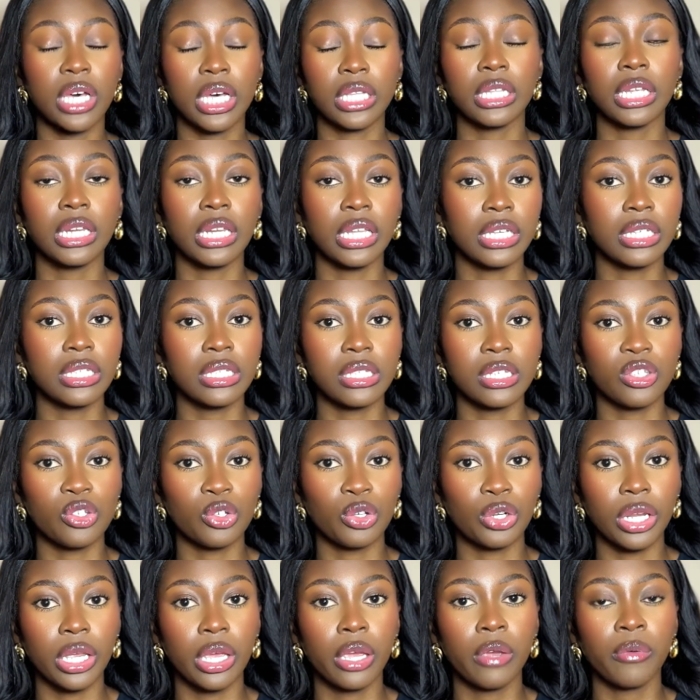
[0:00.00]
other lenses
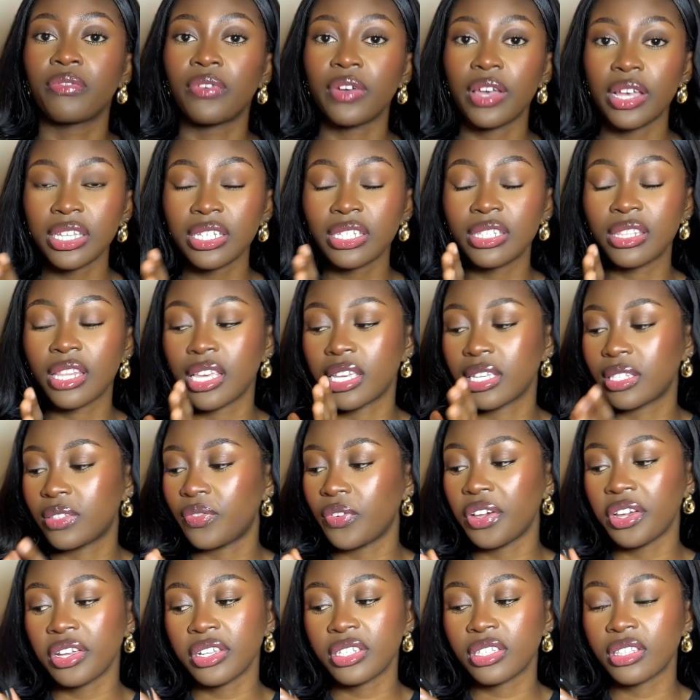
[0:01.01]
on it. First things
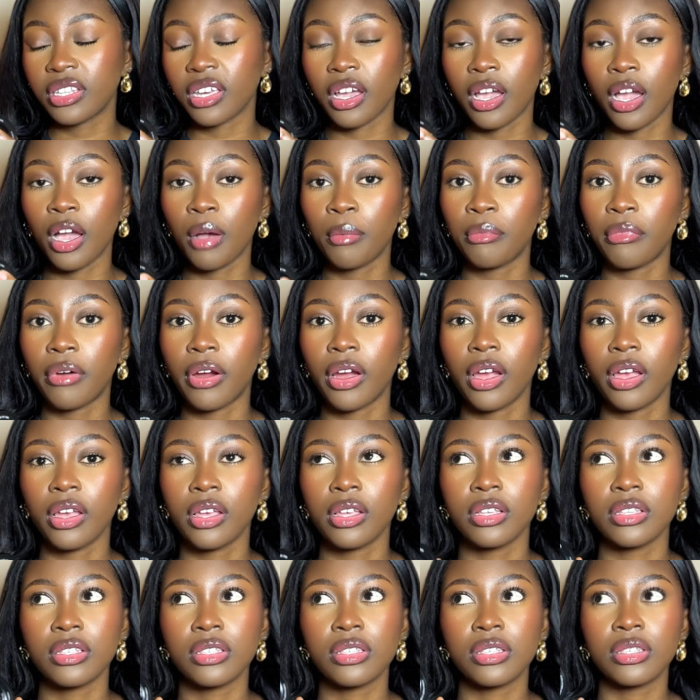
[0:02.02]
first, the camera
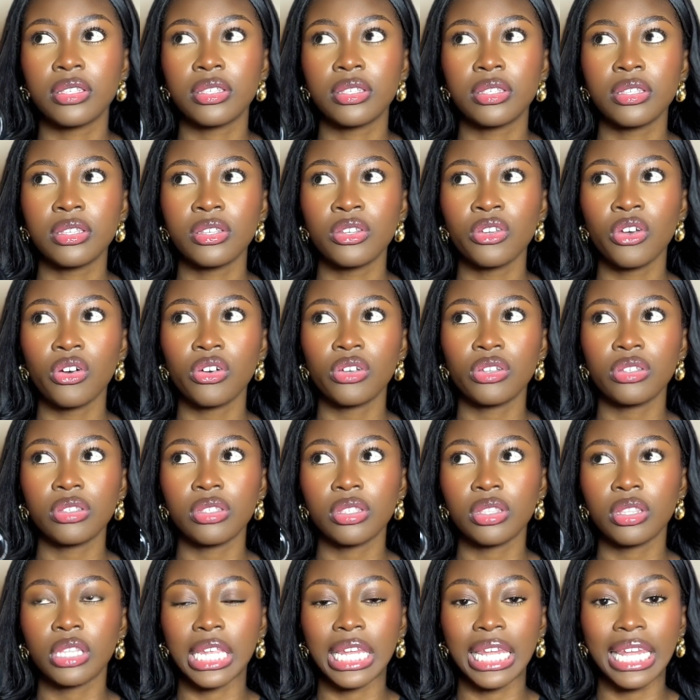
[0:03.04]
is not
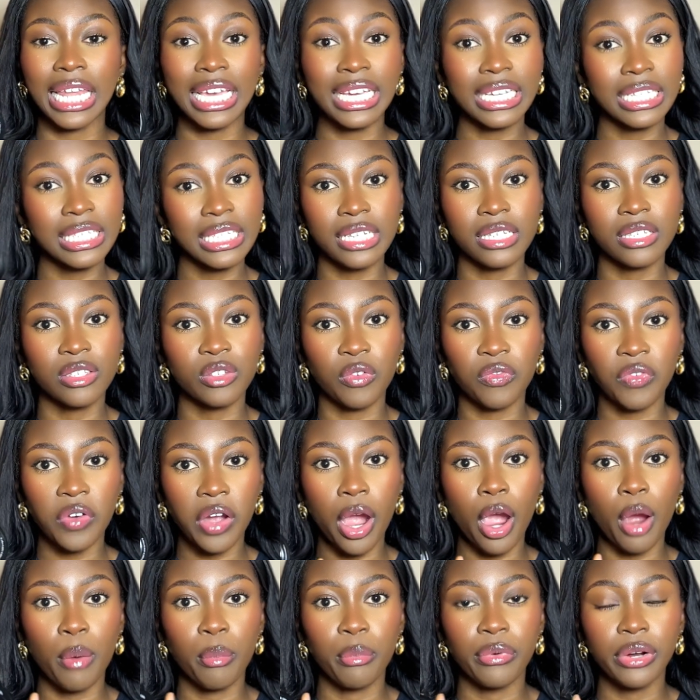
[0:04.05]
the lightest of
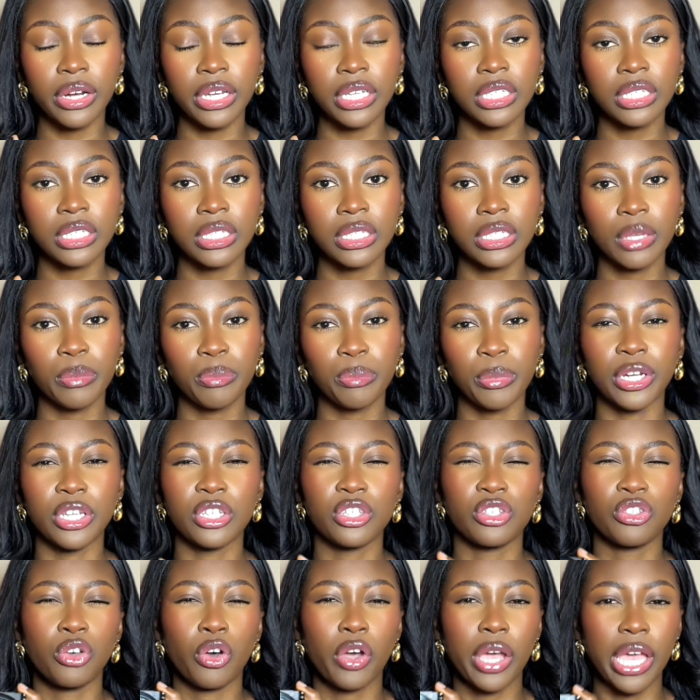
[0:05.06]
cameras, but it's not